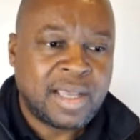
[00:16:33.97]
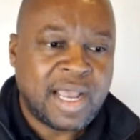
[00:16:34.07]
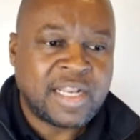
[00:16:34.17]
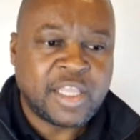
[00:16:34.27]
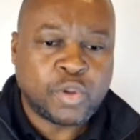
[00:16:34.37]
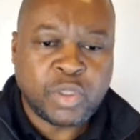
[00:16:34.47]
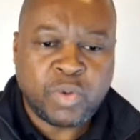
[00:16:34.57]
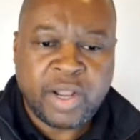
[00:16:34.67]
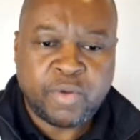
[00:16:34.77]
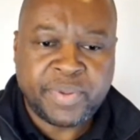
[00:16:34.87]
And they thought they
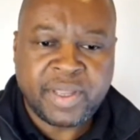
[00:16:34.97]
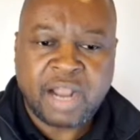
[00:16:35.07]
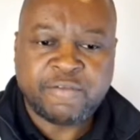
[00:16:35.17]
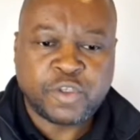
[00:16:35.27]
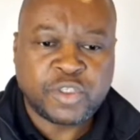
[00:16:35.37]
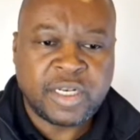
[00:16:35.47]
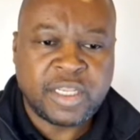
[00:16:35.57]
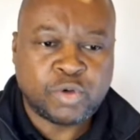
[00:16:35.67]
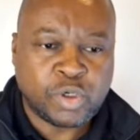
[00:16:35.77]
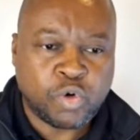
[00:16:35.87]
were helping. Unfortunately,
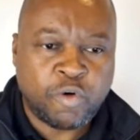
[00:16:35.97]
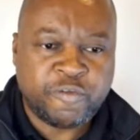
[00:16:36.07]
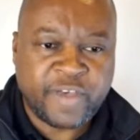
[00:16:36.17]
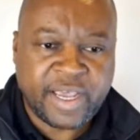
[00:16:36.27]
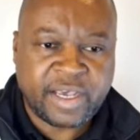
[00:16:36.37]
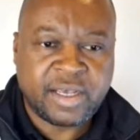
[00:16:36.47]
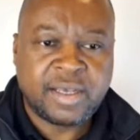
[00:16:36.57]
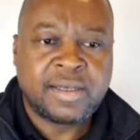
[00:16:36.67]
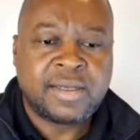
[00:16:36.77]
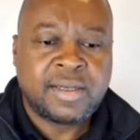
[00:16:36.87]
it was all fake
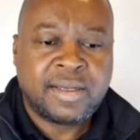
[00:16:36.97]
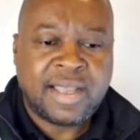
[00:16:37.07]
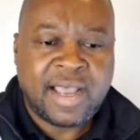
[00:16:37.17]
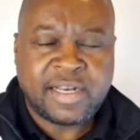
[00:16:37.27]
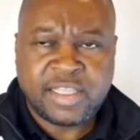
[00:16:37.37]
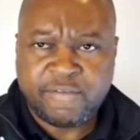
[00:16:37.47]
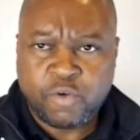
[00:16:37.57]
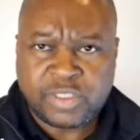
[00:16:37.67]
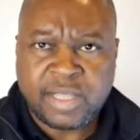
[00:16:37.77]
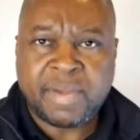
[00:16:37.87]
and they've
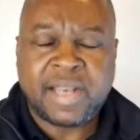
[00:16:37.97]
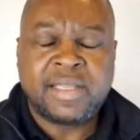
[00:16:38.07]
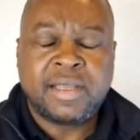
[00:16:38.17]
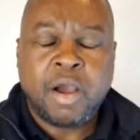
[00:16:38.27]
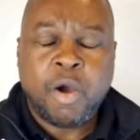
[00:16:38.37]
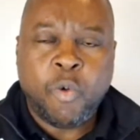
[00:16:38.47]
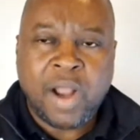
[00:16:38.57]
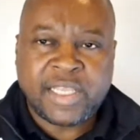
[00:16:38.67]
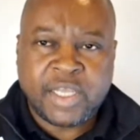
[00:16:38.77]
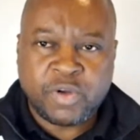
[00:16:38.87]
lost their money.
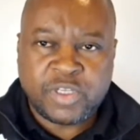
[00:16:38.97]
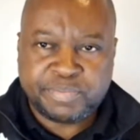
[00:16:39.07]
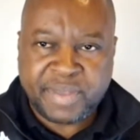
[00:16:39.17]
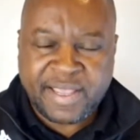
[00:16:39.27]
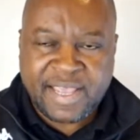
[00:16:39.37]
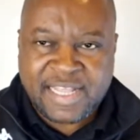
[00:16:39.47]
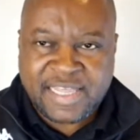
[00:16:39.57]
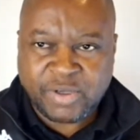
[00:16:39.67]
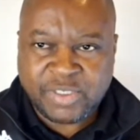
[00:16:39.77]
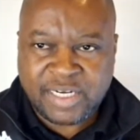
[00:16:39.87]
One girl is paying
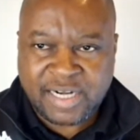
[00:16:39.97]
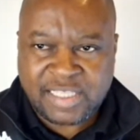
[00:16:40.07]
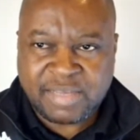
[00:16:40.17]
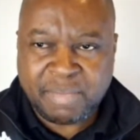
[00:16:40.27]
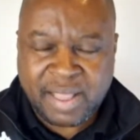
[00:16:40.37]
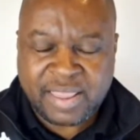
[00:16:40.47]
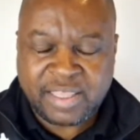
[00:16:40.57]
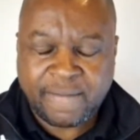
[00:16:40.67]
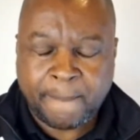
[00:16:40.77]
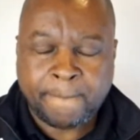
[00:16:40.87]
8,000 rands a month
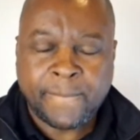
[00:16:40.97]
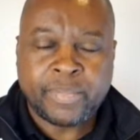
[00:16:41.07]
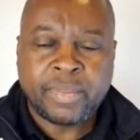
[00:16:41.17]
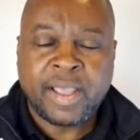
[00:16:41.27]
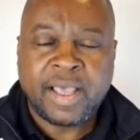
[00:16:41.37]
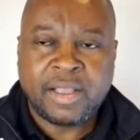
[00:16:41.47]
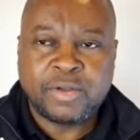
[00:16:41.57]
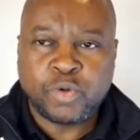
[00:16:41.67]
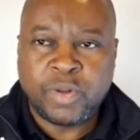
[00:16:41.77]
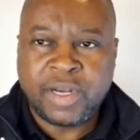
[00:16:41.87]

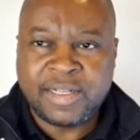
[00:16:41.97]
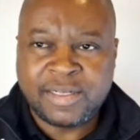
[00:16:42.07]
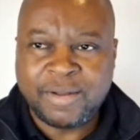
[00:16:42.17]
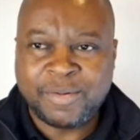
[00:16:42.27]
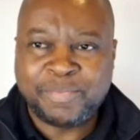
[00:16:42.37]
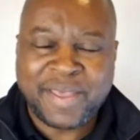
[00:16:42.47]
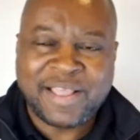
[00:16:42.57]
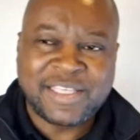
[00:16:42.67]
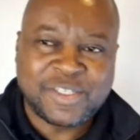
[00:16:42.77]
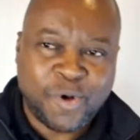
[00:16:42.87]
to
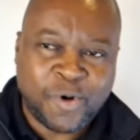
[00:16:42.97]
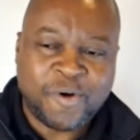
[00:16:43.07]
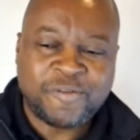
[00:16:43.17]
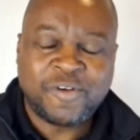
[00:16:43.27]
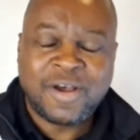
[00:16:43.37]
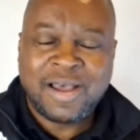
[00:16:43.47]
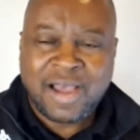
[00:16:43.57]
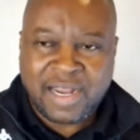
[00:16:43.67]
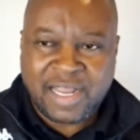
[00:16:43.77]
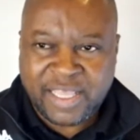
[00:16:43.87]
paying this loan off.
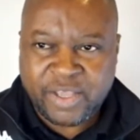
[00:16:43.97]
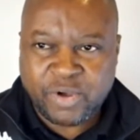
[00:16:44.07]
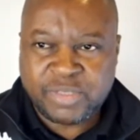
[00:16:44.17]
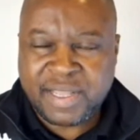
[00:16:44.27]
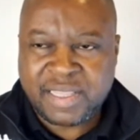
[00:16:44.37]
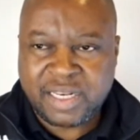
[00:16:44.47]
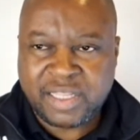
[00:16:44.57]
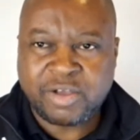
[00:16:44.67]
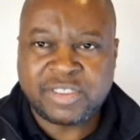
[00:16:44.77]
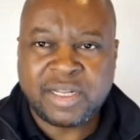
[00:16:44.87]
Another girl is paying
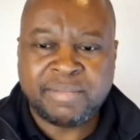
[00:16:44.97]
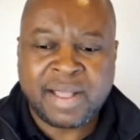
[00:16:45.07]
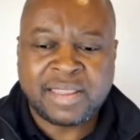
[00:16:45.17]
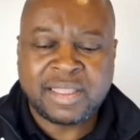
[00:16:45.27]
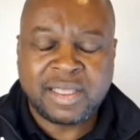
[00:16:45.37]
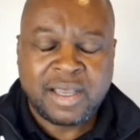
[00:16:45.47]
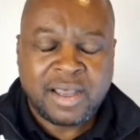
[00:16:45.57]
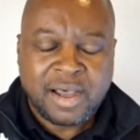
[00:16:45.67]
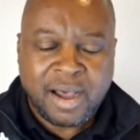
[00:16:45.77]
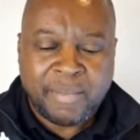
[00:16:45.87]
3,000 a month
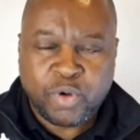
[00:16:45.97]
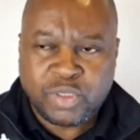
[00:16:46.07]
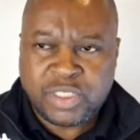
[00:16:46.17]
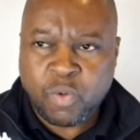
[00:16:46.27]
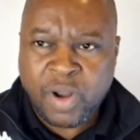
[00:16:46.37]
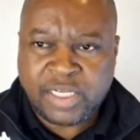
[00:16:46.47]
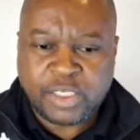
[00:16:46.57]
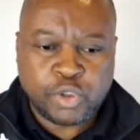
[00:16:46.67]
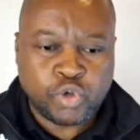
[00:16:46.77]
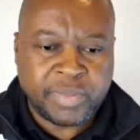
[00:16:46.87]
because they
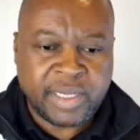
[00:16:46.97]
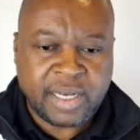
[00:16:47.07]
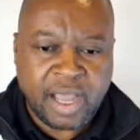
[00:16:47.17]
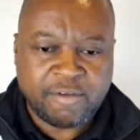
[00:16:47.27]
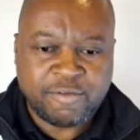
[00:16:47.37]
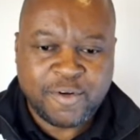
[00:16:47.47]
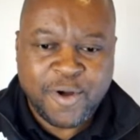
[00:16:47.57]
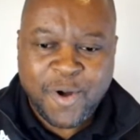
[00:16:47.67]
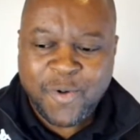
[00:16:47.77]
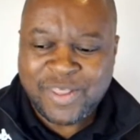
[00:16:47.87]
wanted to be in love
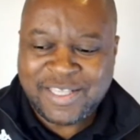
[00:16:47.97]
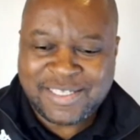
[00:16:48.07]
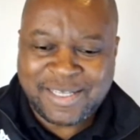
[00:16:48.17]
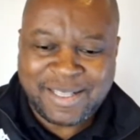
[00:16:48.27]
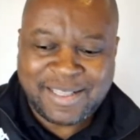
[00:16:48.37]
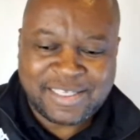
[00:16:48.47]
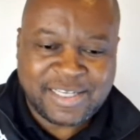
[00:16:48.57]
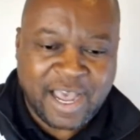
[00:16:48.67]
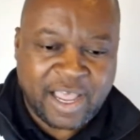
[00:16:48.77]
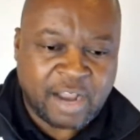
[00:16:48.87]
with this
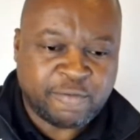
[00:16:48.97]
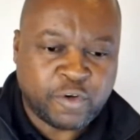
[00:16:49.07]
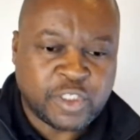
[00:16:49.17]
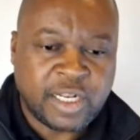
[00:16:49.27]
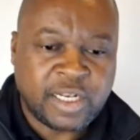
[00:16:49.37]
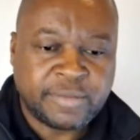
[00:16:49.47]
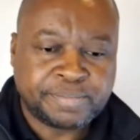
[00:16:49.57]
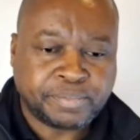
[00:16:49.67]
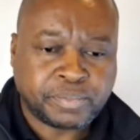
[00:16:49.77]
guy. Unfortunately,